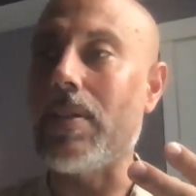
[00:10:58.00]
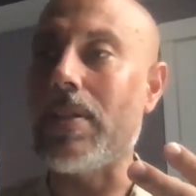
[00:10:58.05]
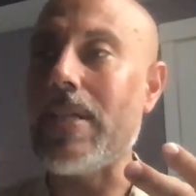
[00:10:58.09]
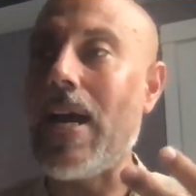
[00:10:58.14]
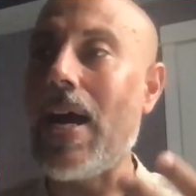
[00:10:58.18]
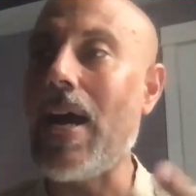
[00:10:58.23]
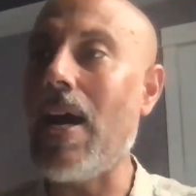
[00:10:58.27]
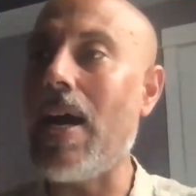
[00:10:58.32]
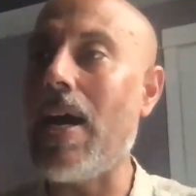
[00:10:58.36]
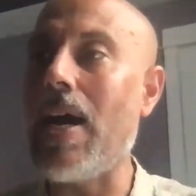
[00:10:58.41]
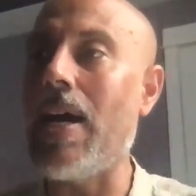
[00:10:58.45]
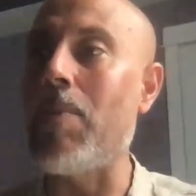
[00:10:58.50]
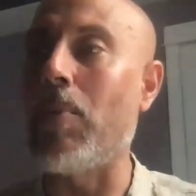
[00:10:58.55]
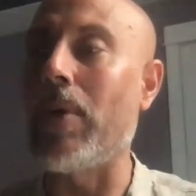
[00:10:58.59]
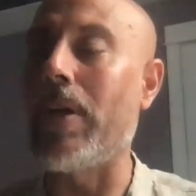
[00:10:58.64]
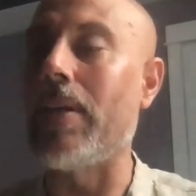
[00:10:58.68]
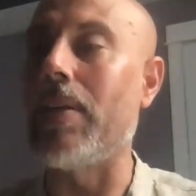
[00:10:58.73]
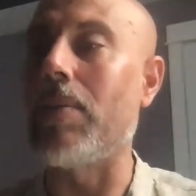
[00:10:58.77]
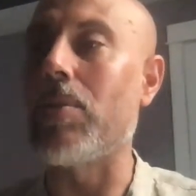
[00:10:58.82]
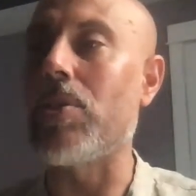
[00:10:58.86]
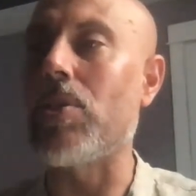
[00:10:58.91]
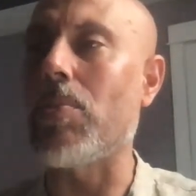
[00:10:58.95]
time when
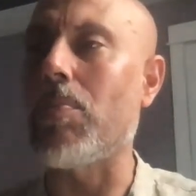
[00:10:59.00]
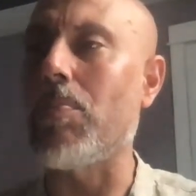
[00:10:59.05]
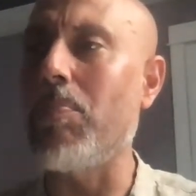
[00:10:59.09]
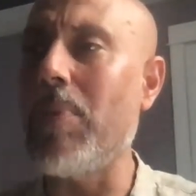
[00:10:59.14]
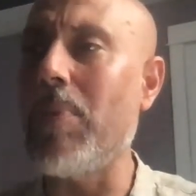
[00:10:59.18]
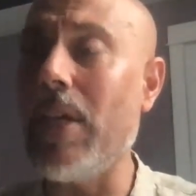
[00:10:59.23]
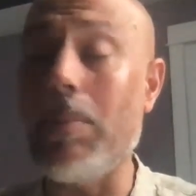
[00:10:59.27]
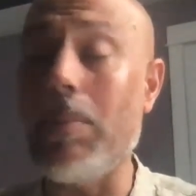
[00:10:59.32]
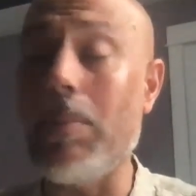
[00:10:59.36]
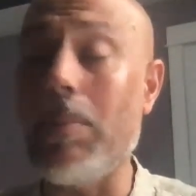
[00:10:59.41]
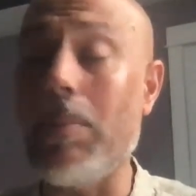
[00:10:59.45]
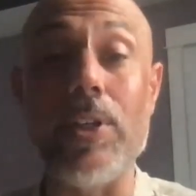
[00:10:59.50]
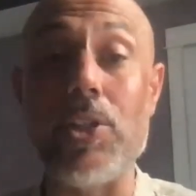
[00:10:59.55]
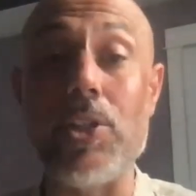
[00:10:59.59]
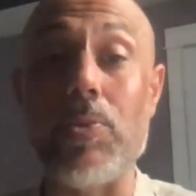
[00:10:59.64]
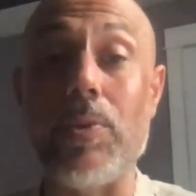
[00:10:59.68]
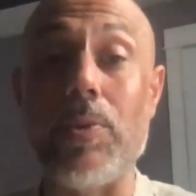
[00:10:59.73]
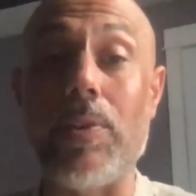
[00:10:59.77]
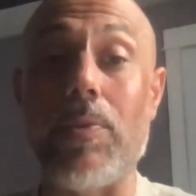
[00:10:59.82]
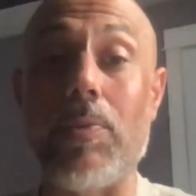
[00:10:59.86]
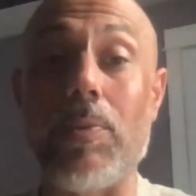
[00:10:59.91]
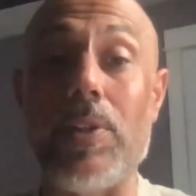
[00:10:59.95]
there was a big
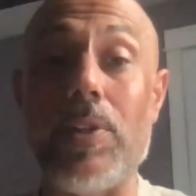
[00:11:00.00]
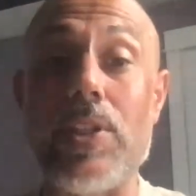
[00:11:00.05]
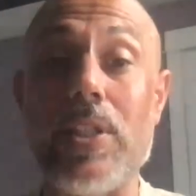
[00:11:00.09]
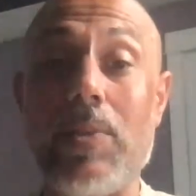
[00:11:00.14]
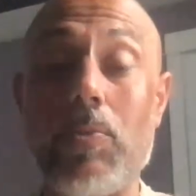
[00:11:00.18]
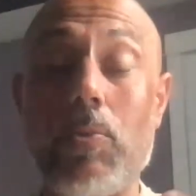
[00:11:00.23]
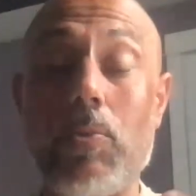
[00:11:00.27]
push with this